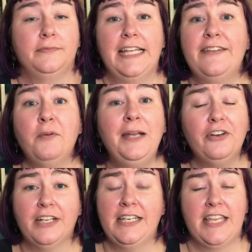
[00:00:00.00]
Native
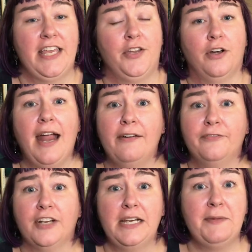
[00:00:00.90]
American kid or
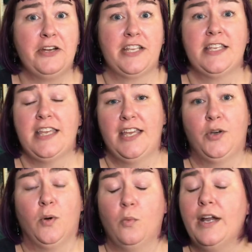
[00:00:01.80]
African American kid
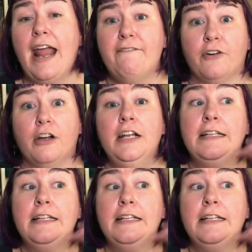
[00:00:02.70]
or whatever,